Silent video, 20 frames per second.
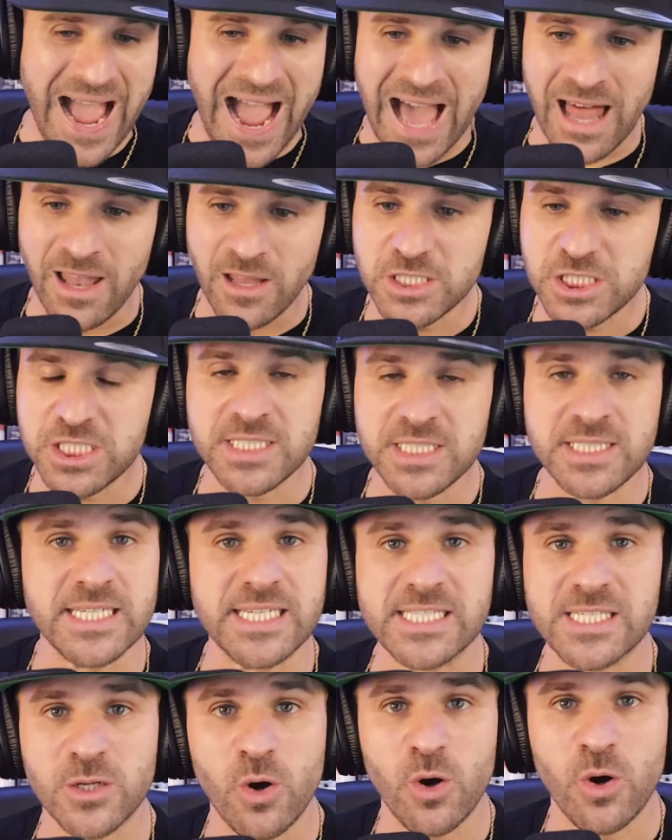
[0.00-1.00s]
Allergy
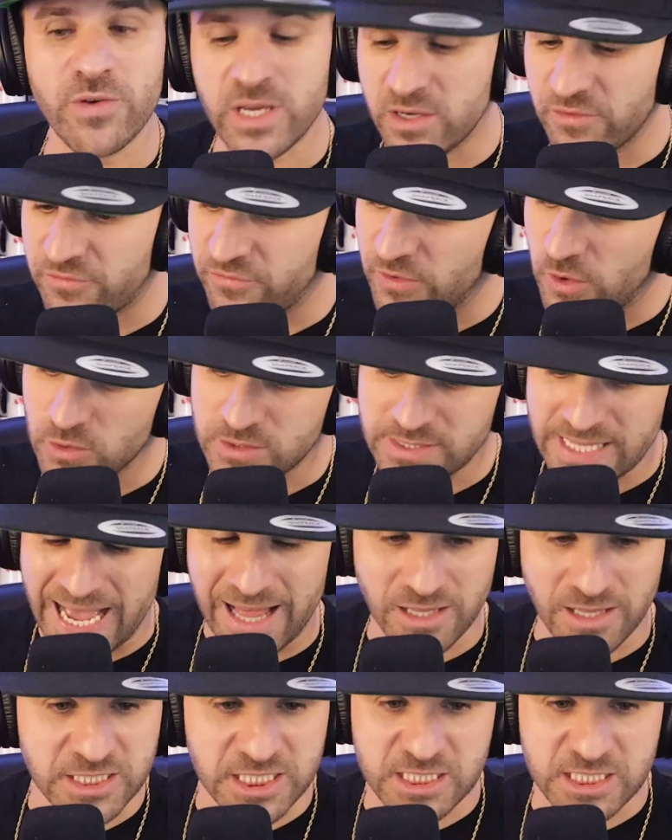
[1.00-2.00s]
season over here, folks.
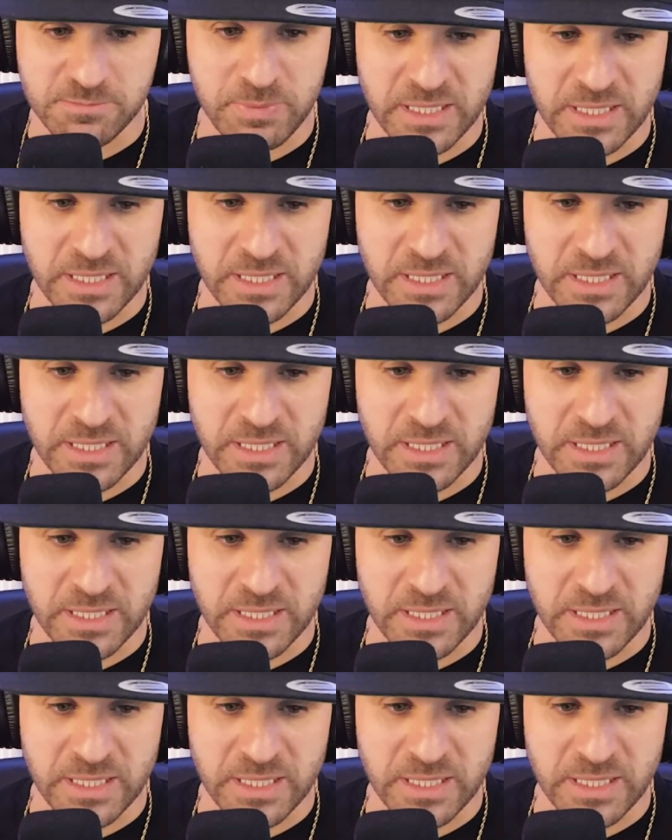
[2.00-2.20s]
Allergies